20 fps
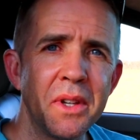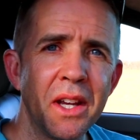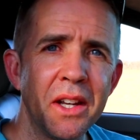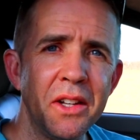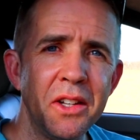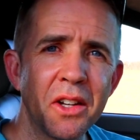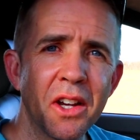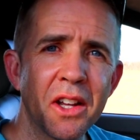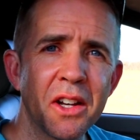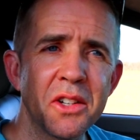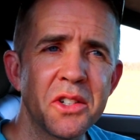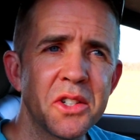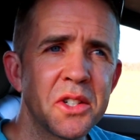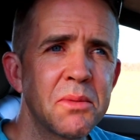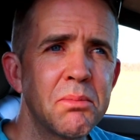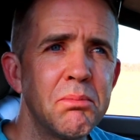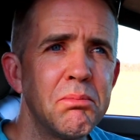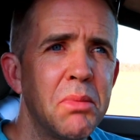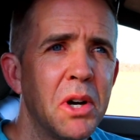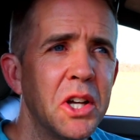and you got to
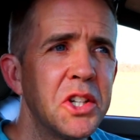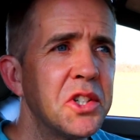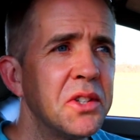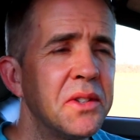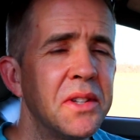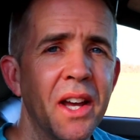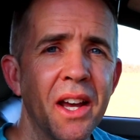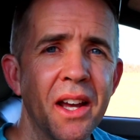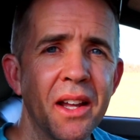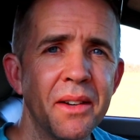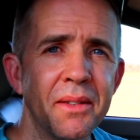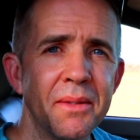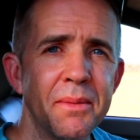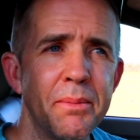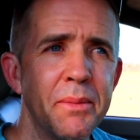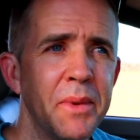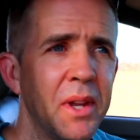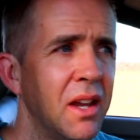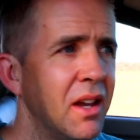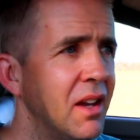just budget that.
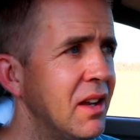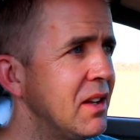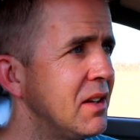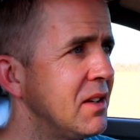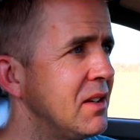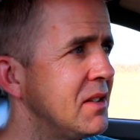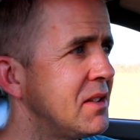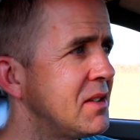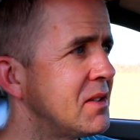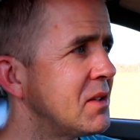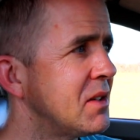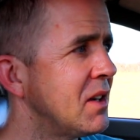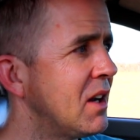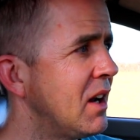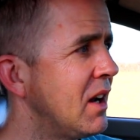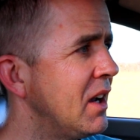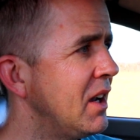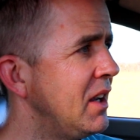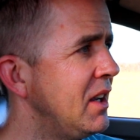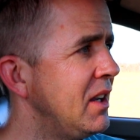And
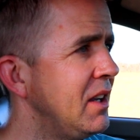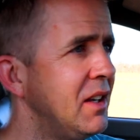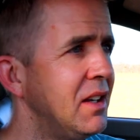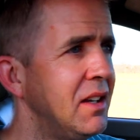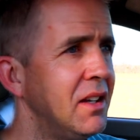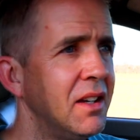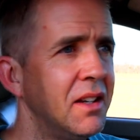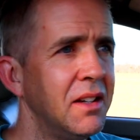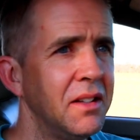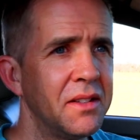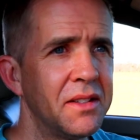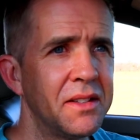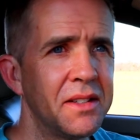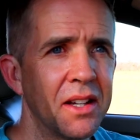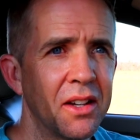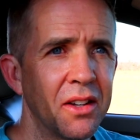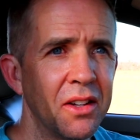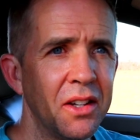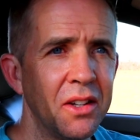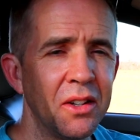I
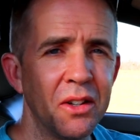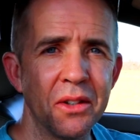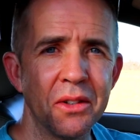tell you,